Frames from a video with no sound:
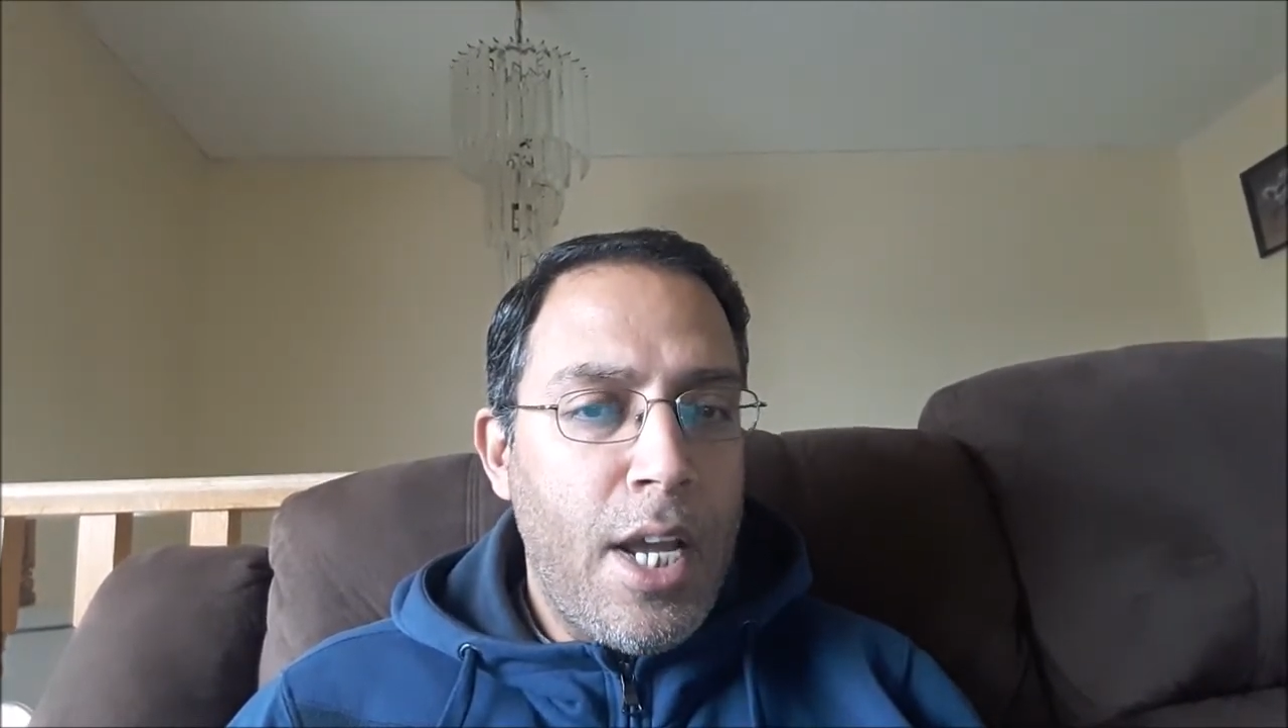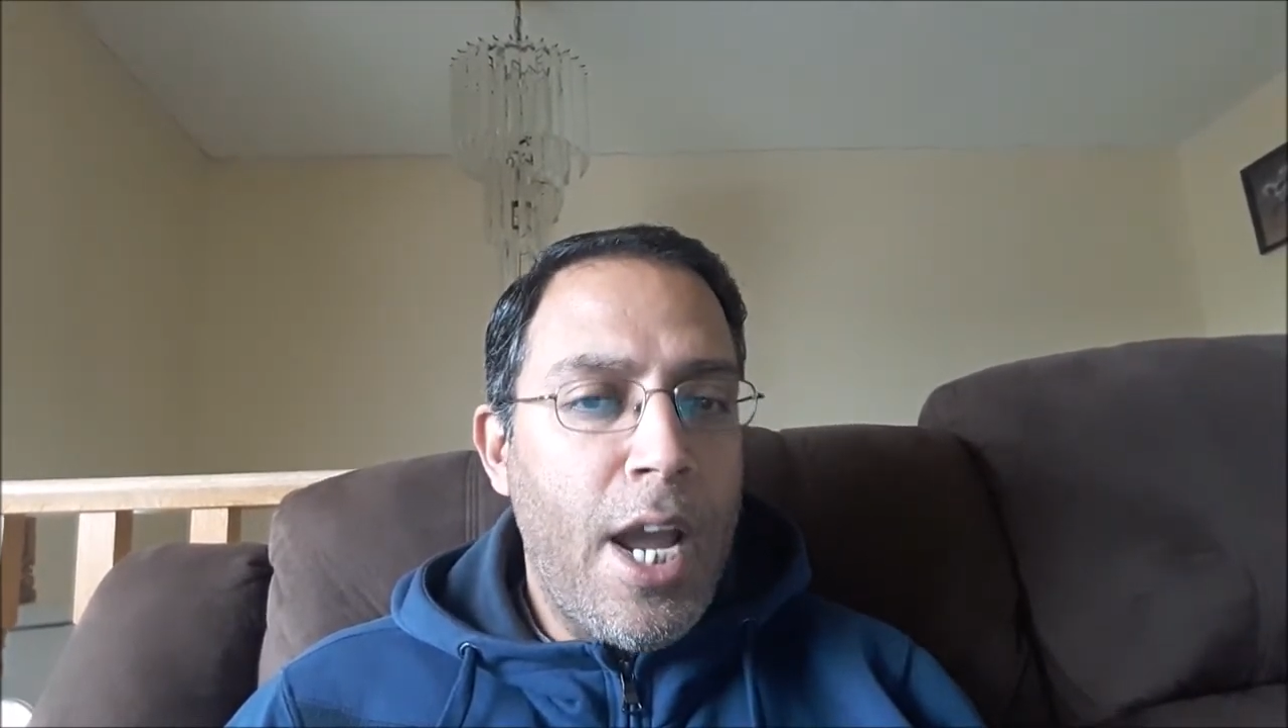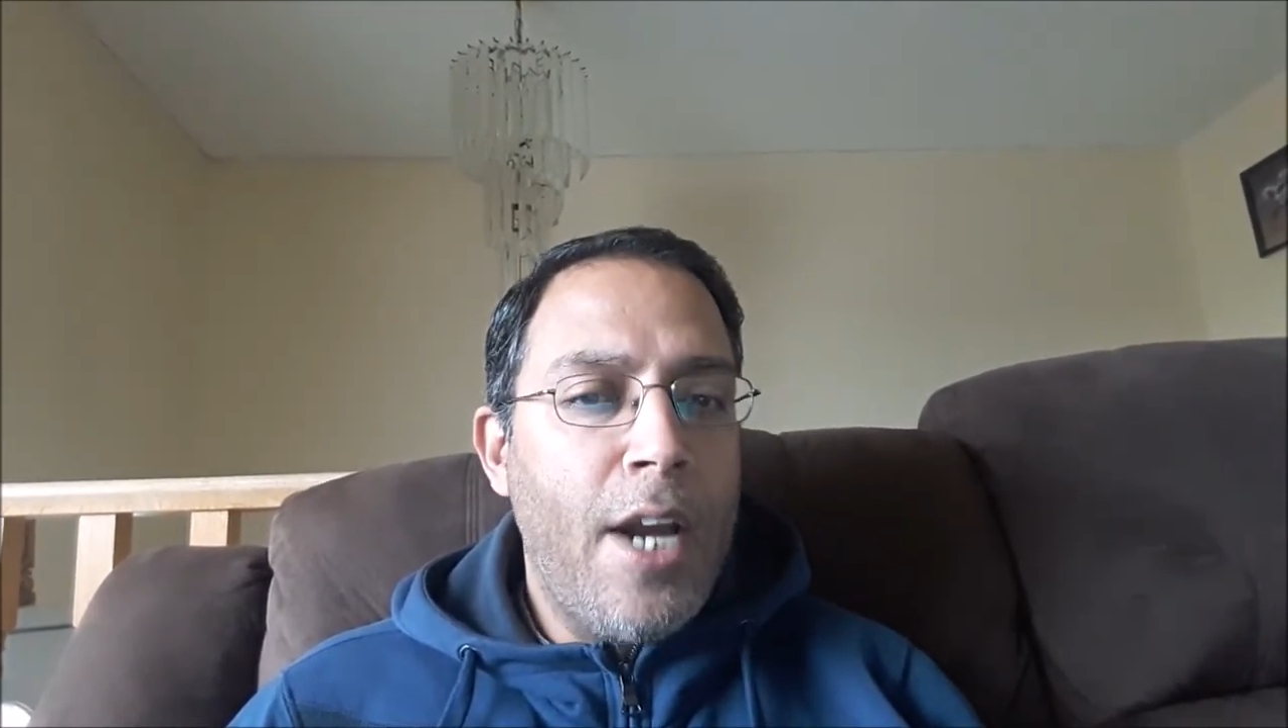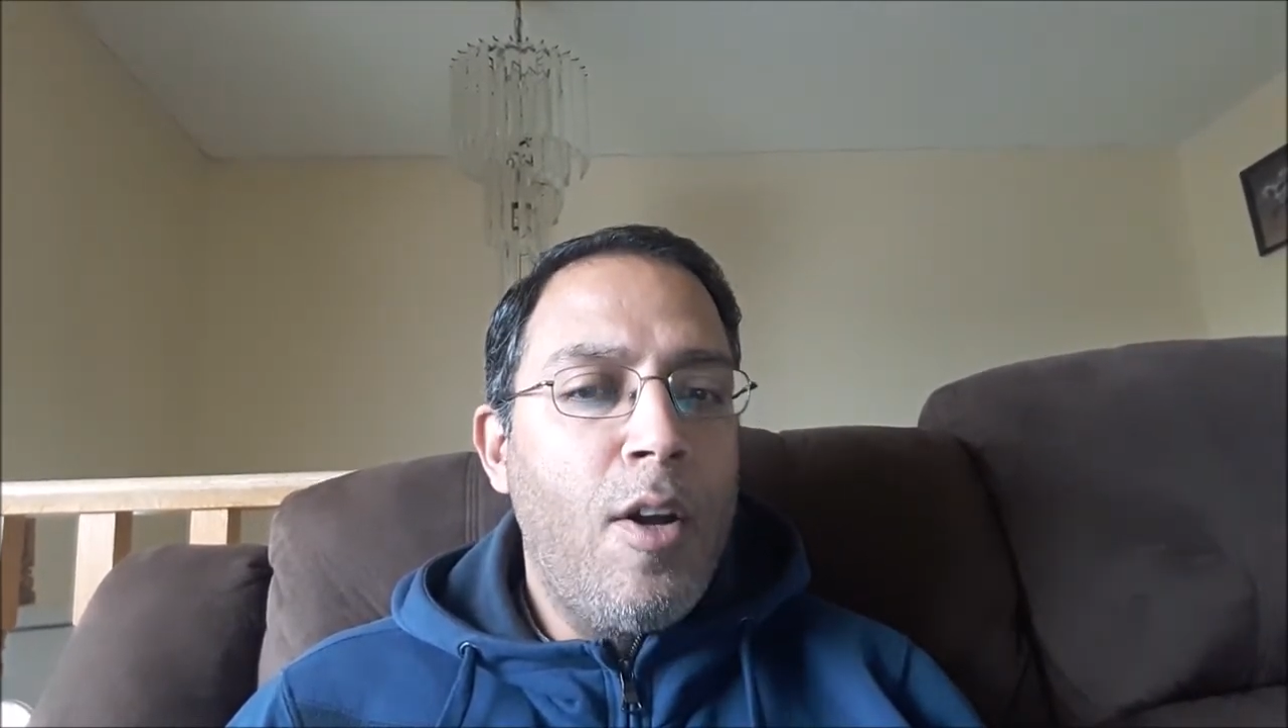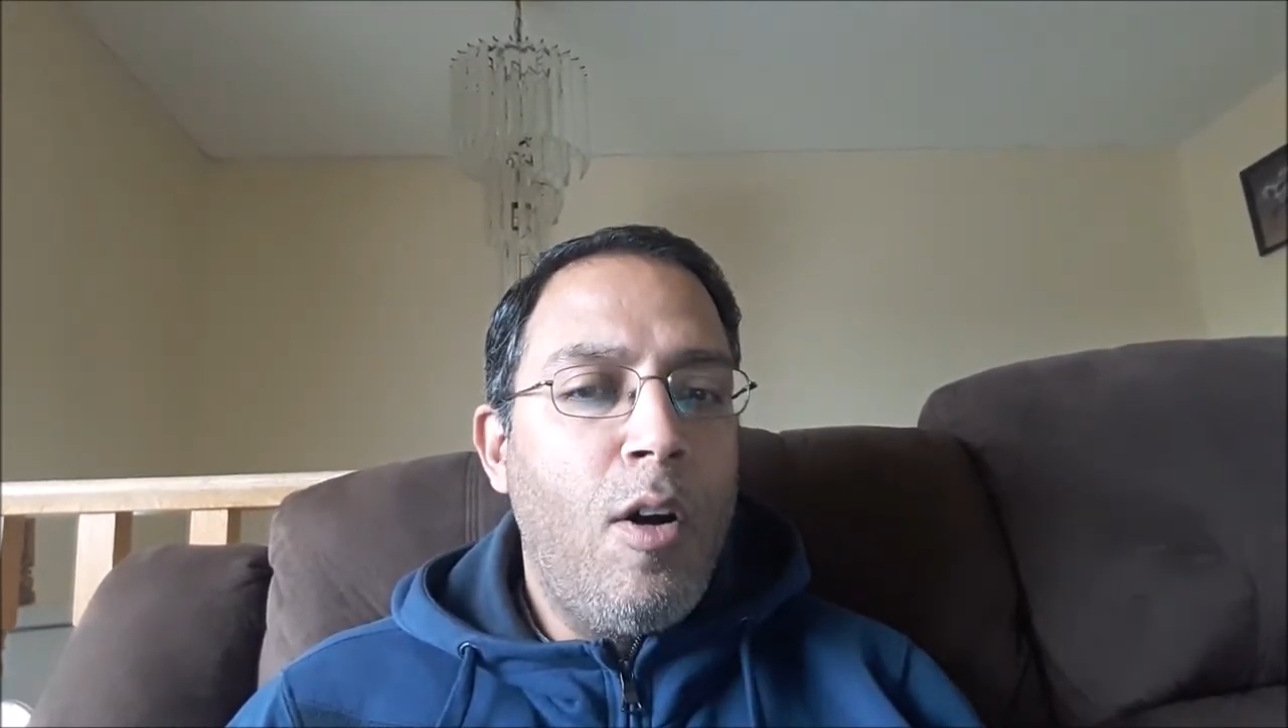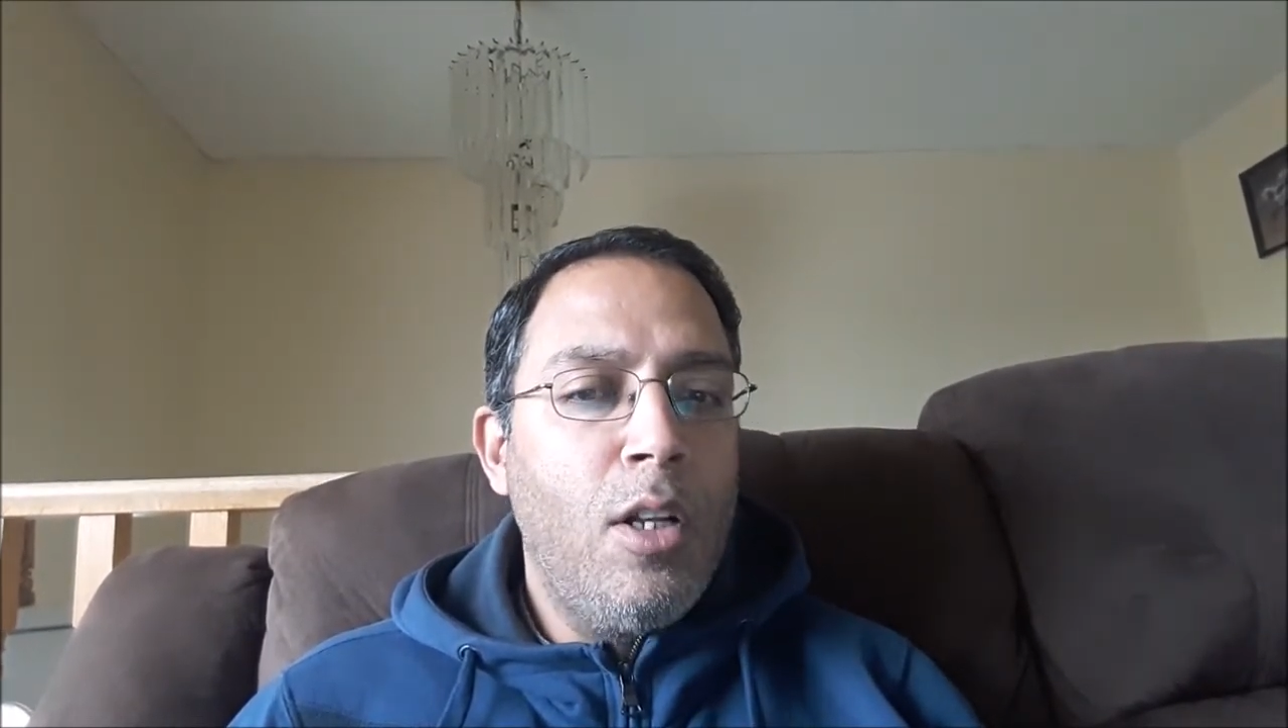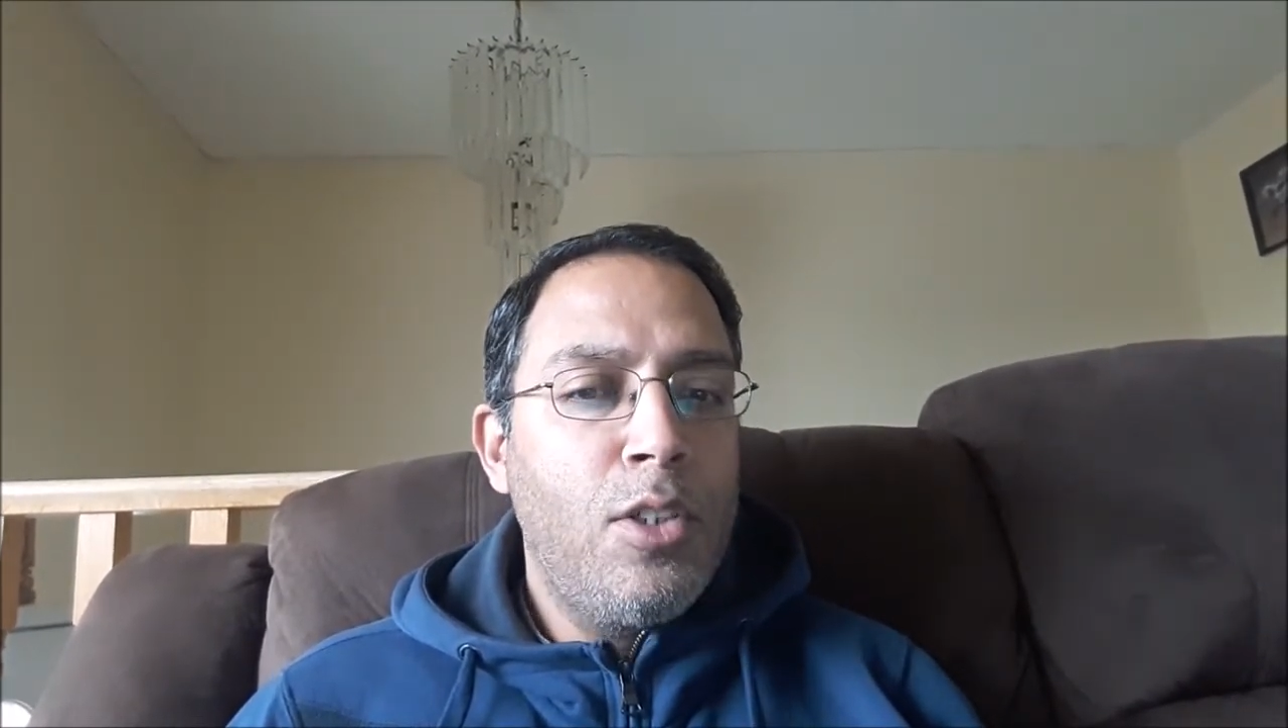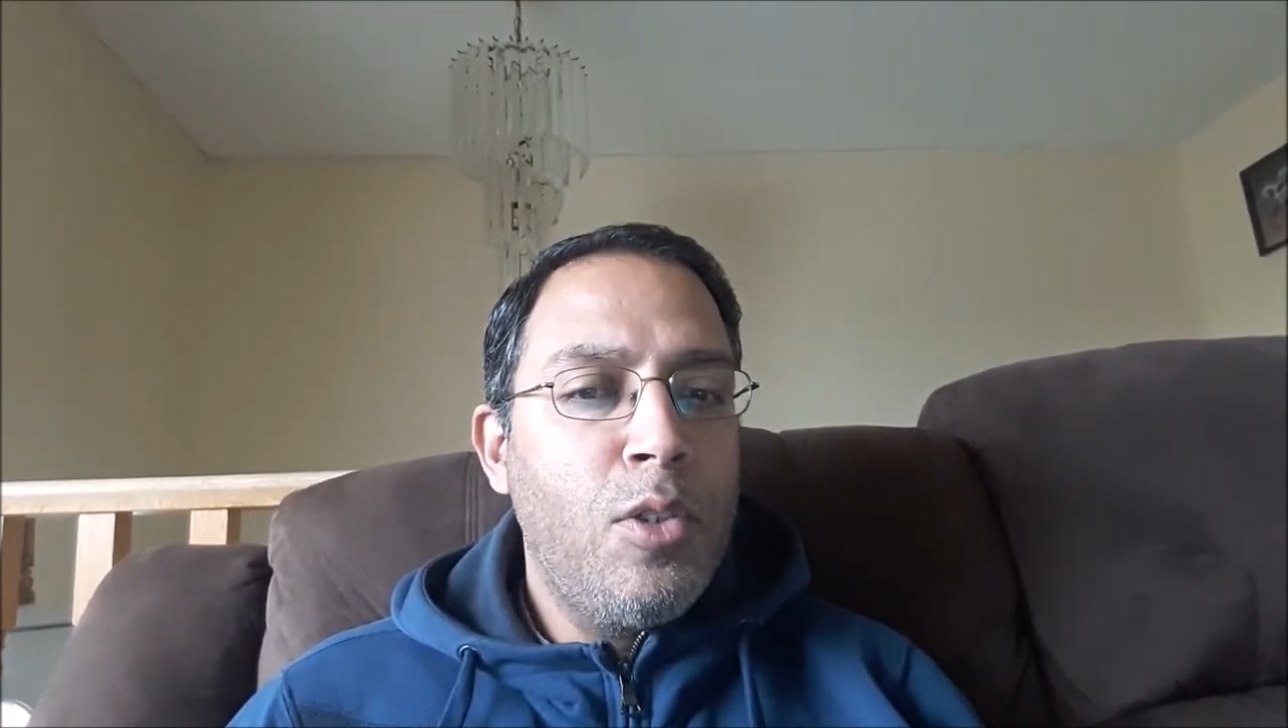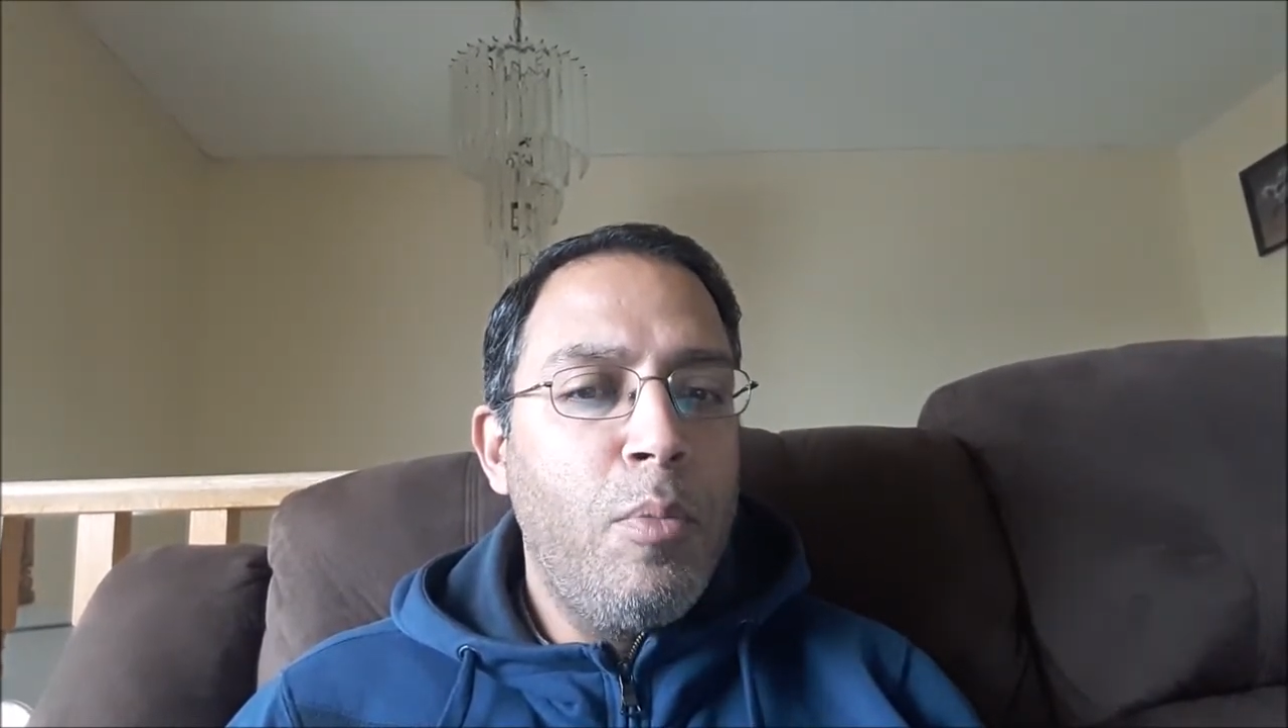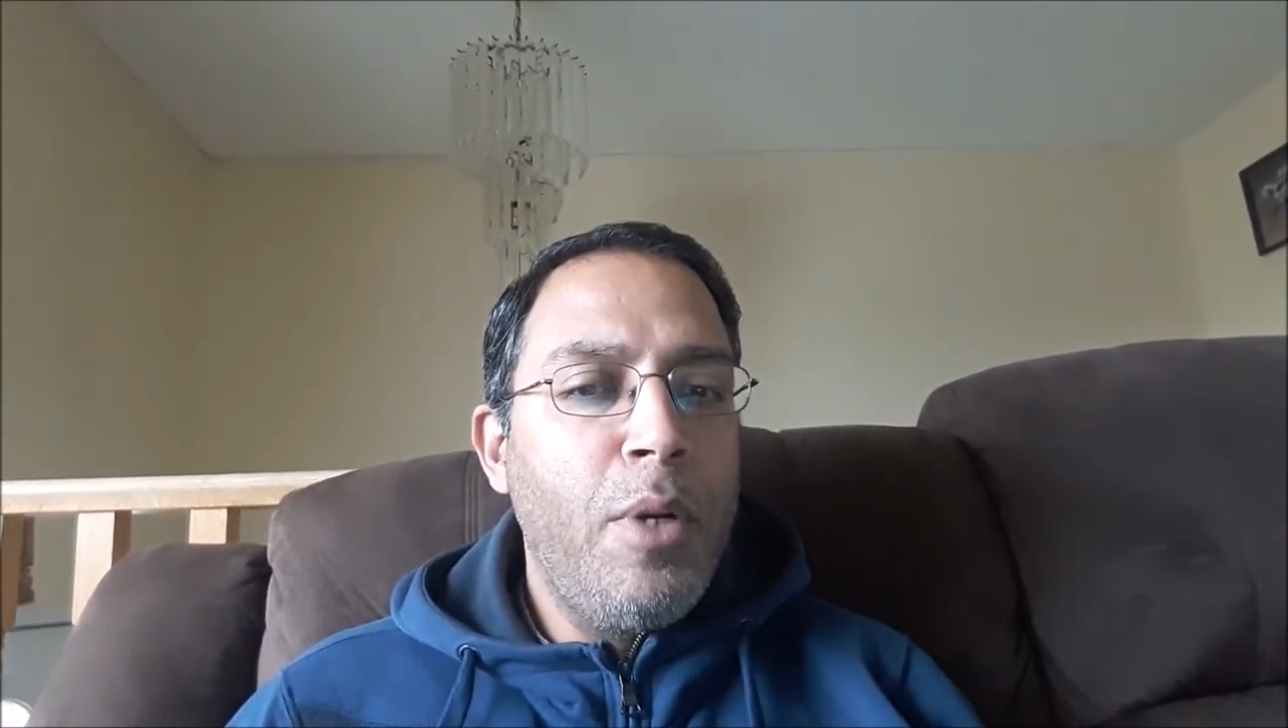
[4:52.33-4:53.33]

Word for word: had also